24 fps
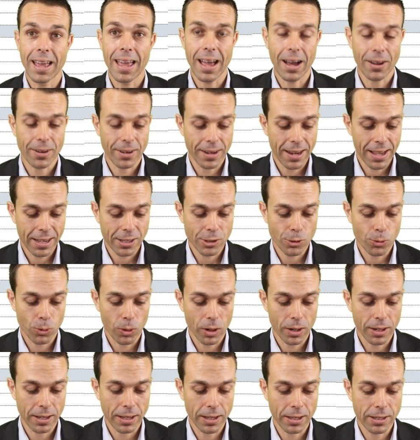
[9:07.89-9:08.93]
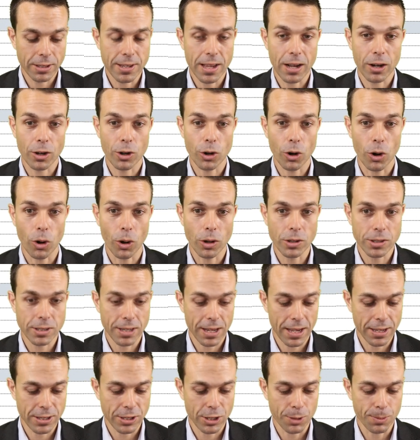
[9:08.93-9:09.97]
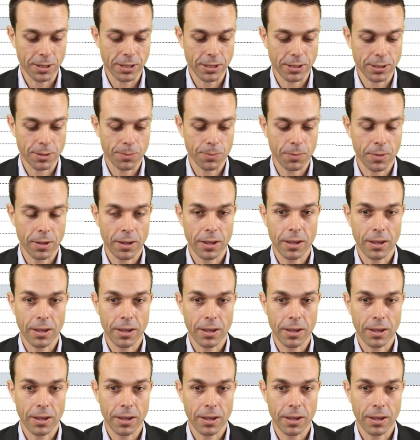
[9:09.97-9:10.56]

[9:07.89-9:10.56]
Our next one is our cost estimates.